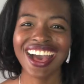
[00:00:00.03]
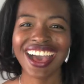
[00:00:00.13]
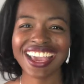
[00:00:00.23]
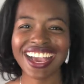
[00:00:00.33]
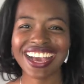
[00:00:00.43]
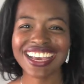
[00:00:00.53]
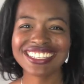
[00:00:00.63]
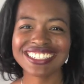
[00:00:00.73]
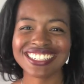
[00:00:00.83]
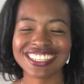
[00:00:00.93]
Hi
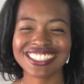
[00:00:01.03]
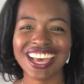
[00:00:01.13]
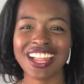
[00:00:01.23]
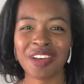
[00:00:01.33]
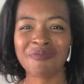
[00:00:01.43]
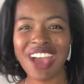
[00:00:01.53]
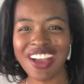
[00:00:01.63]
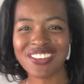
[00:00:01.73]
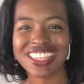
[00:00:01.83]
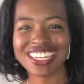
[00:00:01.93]
guys, it's Chancel. I'm
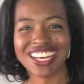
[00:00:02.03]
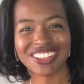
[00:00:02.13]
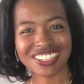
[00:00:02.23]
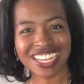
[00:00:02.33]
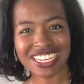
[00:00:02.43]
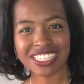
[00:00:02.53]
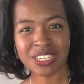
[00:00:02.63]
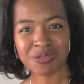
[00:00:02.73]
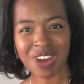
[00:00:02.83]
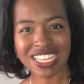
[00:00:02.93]
back with another
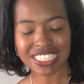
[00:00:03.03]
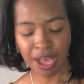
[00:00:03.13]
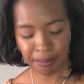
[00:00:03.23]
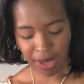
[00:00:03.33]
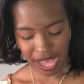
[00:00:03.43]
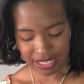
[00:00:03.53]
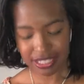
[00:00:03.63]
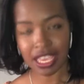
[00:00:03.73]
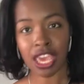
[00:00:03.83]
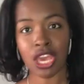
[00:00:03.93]
Nadine West
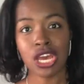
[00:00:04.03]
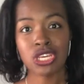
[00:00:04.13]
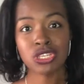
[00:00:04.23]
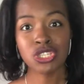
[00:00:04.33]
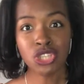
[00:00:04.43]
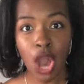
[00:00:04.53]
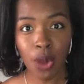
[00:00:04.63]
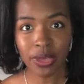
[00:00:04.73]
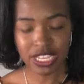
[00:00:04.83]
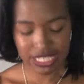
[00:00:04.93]
unboxing.
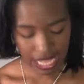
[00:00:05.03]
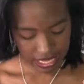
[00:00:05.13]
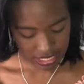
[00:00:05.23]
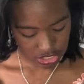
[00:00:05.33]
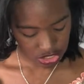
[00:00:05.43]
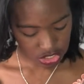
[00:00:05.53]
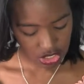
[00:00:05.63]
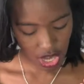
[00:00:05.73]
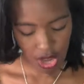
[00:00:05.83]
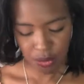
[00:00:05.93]
So excited to
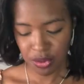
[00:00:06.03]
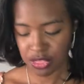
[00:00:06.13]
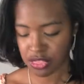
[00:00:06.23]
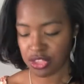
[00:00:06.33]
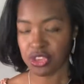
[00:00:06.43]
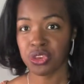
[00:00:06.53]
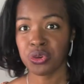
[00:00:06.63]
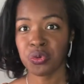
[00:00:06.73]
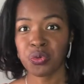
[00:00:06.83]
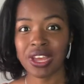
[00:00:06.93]
share with you
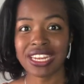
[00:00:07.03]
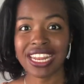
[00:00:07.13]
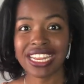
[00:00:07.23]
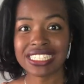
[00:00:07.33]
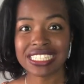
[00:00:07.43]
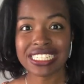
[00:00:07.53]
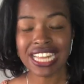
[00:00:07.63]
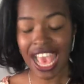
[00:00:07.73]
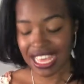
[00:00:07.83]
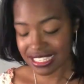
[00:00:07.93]
what Nadine
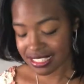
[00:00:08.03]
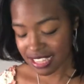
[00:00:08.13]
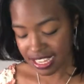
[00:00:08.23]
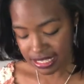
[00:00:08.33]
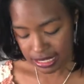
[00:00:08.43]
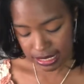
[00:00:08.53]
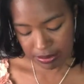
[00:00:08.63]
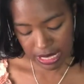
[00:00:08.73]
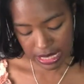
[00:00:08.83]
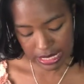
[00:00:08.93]
has sent to
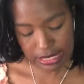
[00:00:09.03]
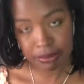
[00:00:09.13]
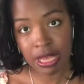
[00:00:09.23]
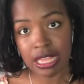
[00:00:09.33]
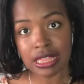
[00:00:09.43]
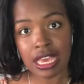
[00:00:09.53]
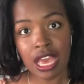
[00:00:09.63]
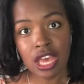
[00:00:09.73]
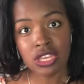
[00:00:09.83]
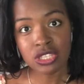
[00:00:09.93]
me this month.
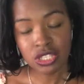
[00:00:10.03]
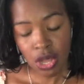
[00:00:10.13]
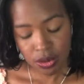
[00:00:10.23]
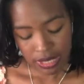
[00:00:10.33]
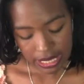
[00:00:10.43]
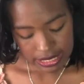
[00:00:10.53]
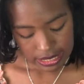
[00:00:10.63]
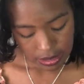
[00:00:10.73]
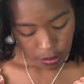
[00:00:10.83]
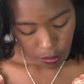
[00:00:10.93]
So
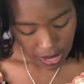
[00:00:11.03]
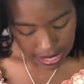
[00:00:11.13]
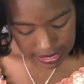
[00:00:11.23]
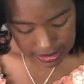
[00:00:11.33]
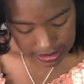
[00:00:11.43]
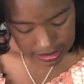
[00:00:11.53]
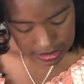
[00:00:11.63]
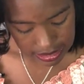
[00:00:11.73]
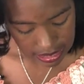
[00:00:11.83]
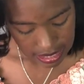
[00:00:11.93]
Nadine West